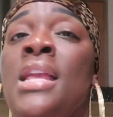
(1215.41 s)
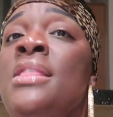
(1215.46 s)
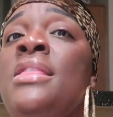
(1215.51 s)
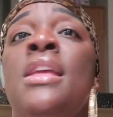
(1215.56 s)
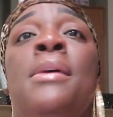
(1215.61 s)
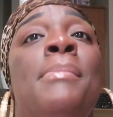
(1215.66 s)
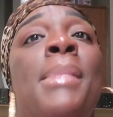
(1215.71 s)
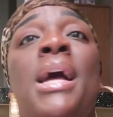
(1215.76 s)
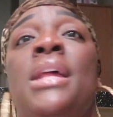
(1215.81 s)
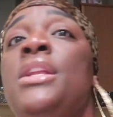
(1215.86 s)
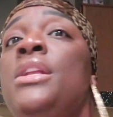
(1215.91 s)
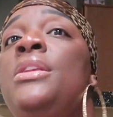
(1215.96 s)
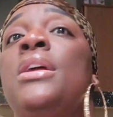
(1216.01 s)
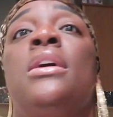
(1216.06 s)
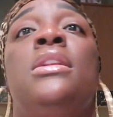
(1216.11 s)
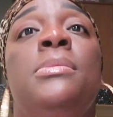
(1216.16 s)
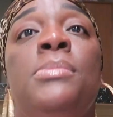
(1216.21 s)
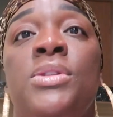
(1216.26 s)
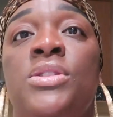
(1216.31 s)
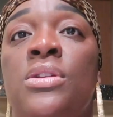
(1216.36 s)
then my
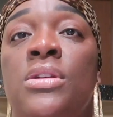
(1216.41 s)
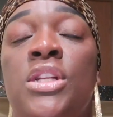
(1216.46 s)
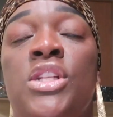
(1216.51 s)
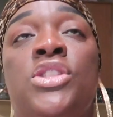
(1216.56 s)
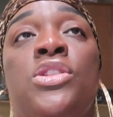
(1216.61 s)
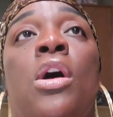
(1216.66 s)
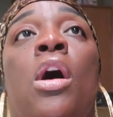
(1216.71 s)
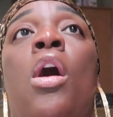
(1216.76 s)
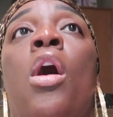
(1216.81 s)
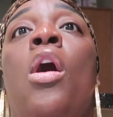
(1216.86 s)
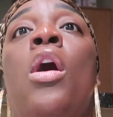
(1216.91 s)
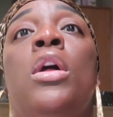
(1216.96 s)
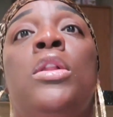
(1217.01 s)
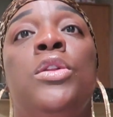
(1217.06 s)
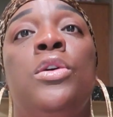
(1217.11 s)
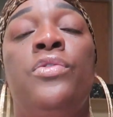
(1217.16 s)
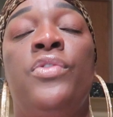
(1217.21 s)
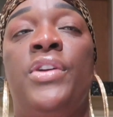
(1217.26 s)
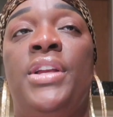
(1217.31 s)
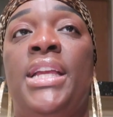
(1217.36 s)
deductible is going to start
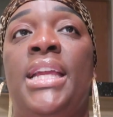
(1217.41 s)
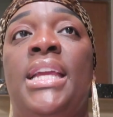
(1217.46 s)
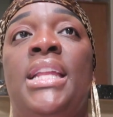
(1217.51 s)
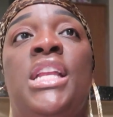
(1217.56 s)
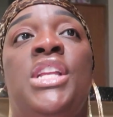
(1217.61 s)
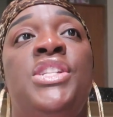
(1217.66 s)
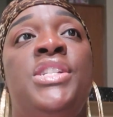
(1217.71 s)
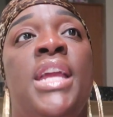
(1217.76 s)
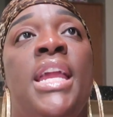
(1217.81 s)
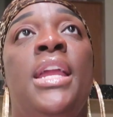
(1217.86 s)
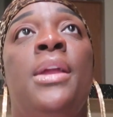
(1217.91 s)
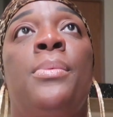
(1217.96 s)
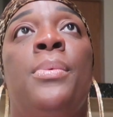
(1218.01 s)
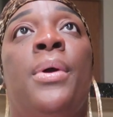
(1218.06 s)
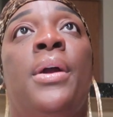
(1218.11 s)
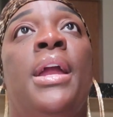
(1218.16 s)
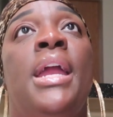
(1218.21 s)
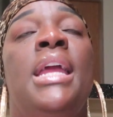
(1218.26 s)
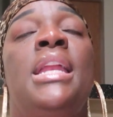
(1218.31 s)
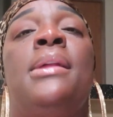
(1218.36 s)
all over again in
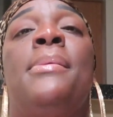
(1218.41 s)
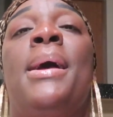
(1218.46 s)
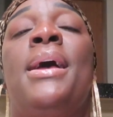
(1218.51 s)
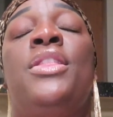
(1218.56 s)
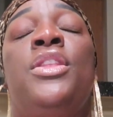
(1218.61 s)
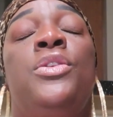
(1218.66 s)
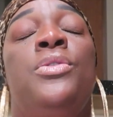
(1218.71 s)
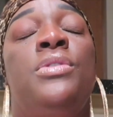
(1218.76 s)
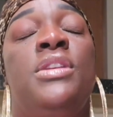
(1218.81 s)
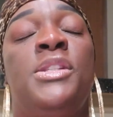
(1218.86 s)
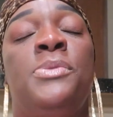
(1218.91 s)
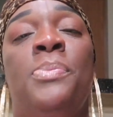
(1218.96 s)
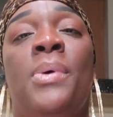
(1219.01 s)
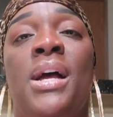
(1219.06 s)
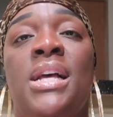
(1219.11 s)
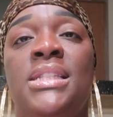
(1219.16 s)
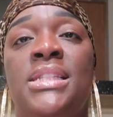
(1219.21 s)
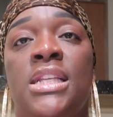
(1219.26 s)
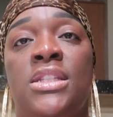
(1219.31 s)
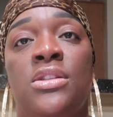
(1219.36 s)
January, and I'll have to do this
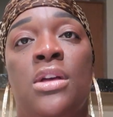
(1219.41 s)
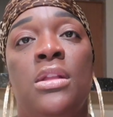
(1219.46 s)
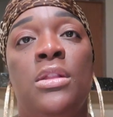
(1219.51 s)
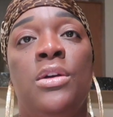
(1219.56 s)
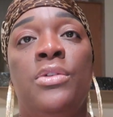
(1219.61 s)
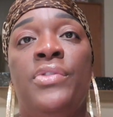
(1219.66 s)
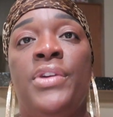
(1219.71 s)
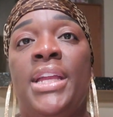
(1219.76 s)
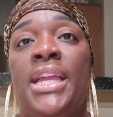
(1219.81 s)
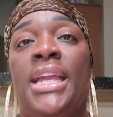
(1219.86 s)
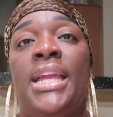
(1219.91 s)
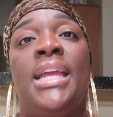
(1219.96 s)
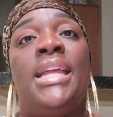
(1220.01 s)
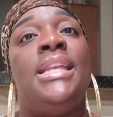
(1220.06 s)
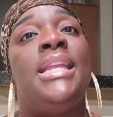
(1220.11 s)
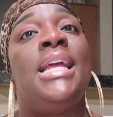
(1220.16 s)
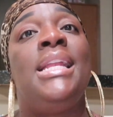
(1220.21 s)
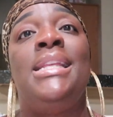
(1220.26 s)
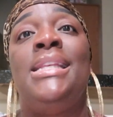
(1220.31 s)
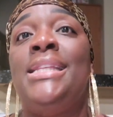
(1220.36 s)
process all over
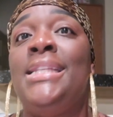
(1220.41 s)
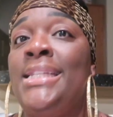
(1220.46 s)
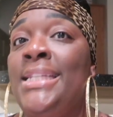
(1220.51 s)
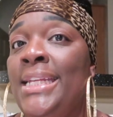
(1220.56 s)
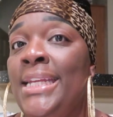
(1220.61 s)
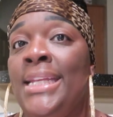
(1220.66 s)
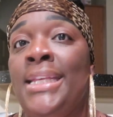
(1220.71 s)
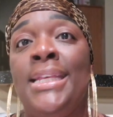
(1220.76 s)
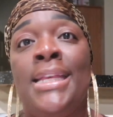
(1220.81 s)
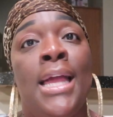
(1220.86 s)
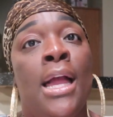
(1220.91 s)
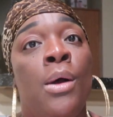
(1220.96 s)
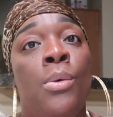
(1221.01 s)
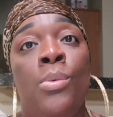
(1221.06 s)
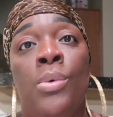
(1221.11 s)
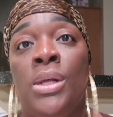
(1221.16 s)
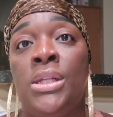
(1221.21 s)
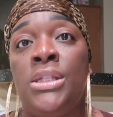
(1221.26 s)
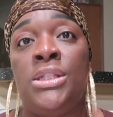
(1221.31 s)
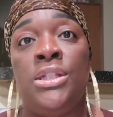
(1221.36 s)
again. And I did
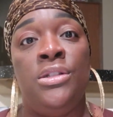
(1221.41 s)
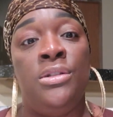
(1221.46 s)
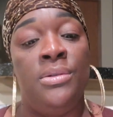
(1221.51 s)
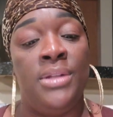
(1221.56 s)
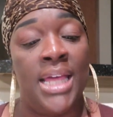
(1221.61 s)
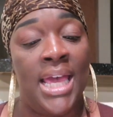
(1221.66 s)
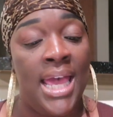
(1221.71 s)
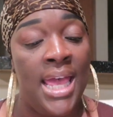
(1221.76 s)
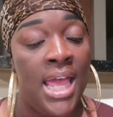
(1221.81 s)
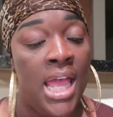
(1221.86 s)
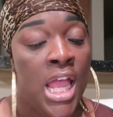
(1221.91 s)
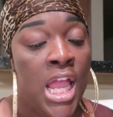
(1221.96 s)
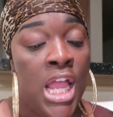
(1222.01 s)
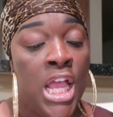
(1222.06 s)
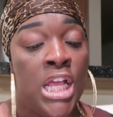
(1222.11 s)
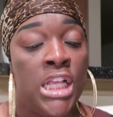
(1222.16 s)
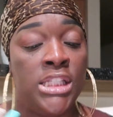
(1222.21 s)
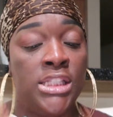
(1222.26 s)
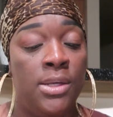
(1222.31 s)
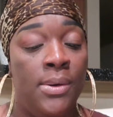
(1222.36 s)
not want to do that.
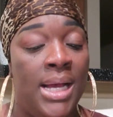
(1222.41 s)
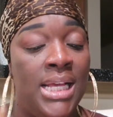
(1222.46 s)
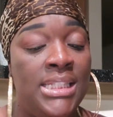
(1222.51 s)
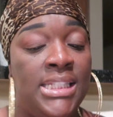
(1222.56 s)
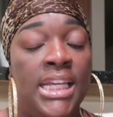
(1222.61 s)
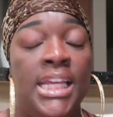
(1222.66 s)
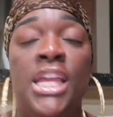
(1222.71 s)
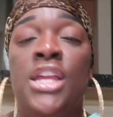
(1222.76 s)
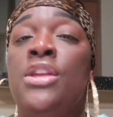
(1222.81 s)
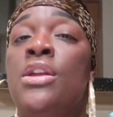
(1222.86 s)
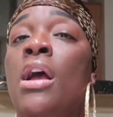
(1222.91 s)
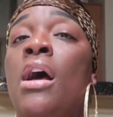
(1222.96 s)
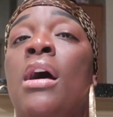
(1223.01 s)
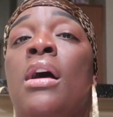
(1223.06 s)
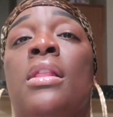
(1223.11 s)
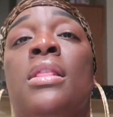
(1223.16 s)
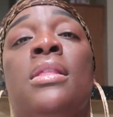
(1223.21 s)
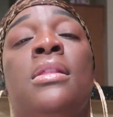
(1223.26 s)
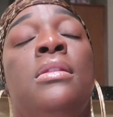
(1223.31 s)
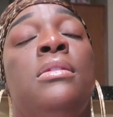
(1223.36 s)
So I said, can
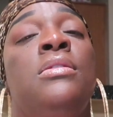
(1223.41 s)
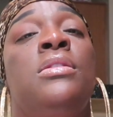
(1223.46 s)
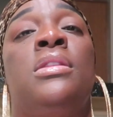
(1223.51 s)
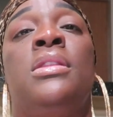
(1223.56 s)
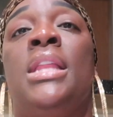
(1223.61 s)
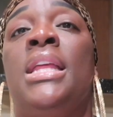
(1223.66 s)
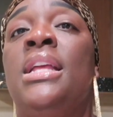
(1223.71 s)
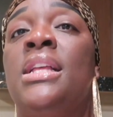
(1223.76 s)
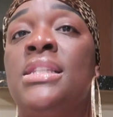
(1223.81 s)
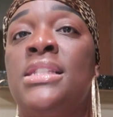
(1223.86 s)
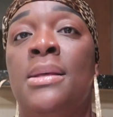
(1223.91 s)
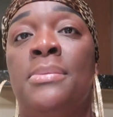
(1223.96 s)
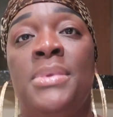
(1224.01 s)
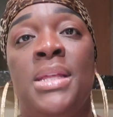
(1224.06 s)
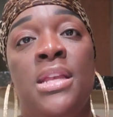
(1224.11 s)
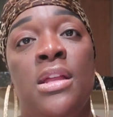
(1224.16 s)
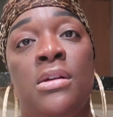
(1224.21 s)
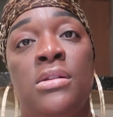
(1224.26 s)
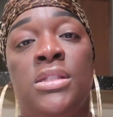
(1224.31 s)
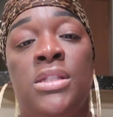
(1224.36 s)
y'all think of
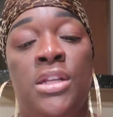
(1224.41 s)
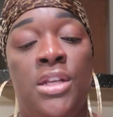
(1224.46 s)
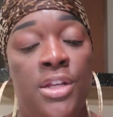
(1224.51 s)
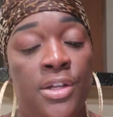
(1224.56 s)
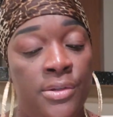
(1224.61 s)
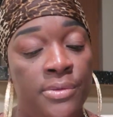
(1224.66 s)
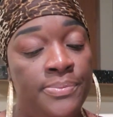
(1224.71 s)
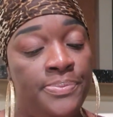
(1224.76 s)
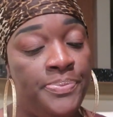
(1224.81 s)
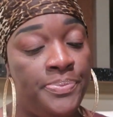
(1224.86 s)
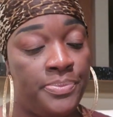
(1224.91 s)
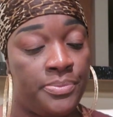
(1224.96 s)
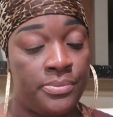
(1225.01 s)
something else to do?